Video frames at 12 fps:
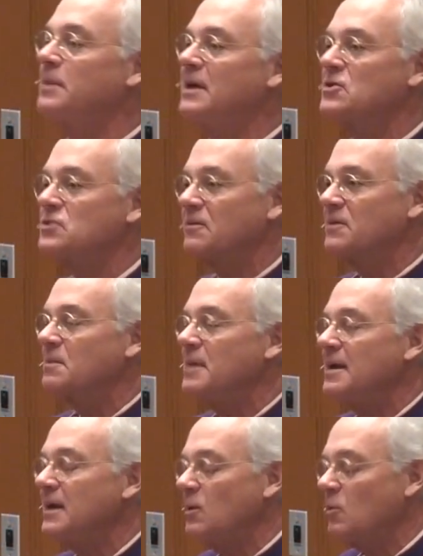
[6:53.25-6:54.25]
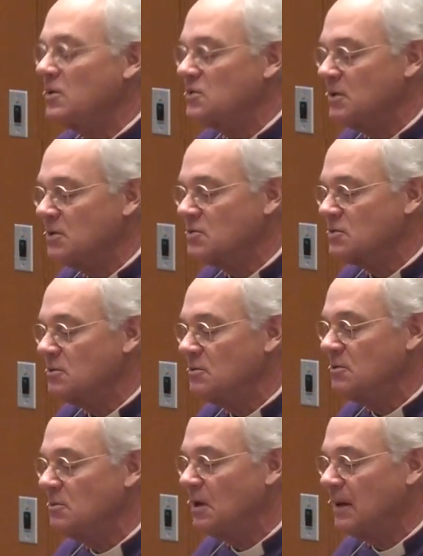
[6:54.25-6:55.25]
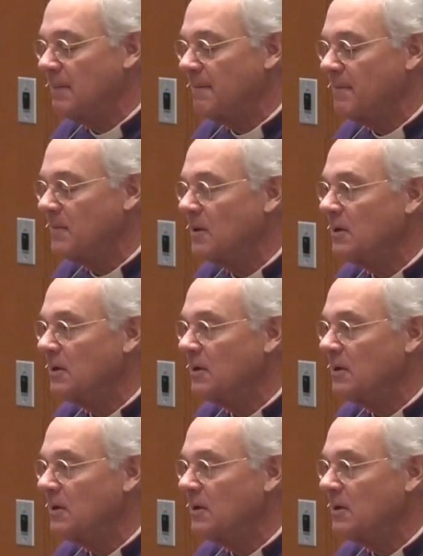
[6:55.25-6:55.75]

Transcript: piece of the meeting, which is to